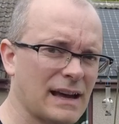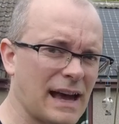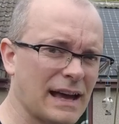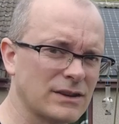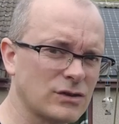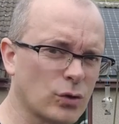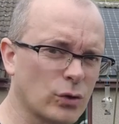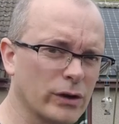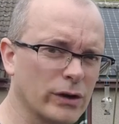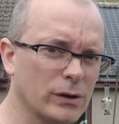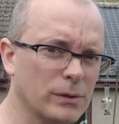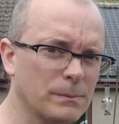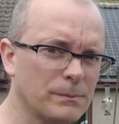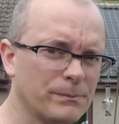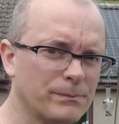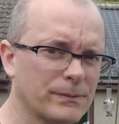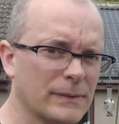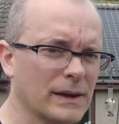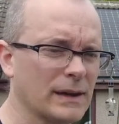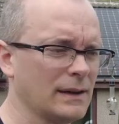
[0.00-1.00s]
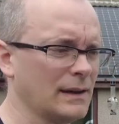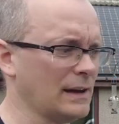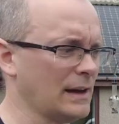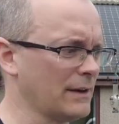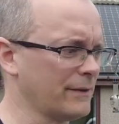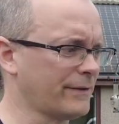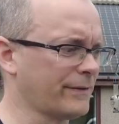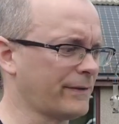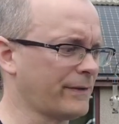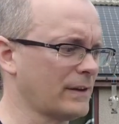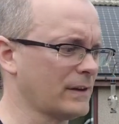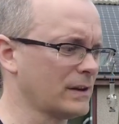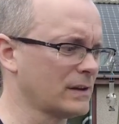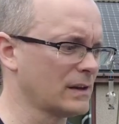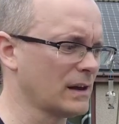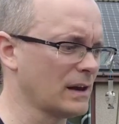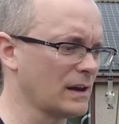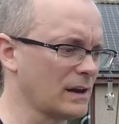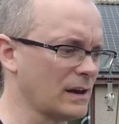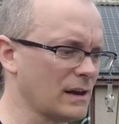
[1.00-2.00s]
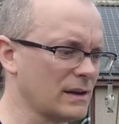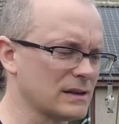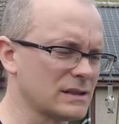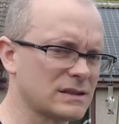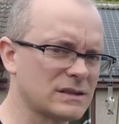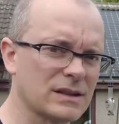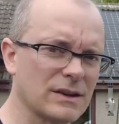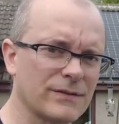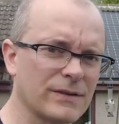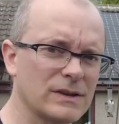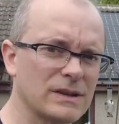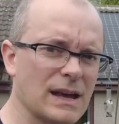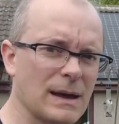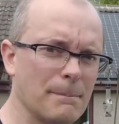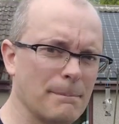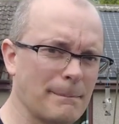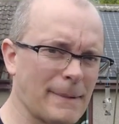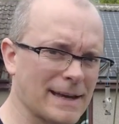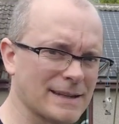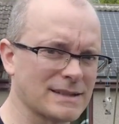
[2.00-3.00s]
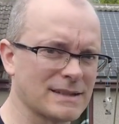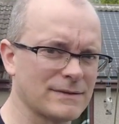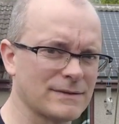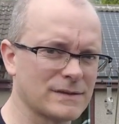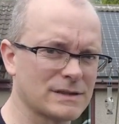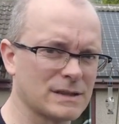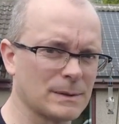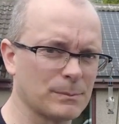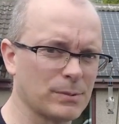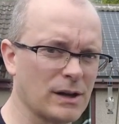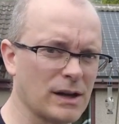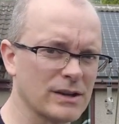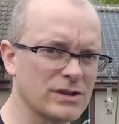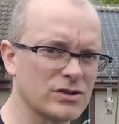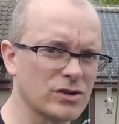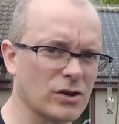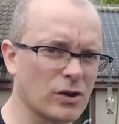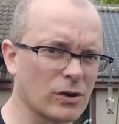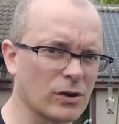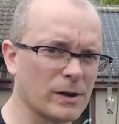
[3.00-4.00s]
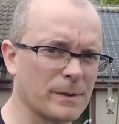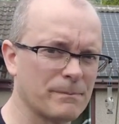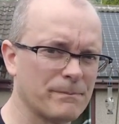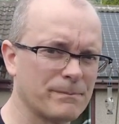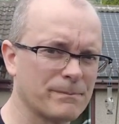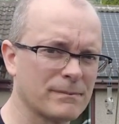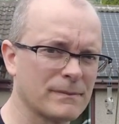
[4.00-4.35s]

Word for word: and oil, have uh, suffered a massive supply shock.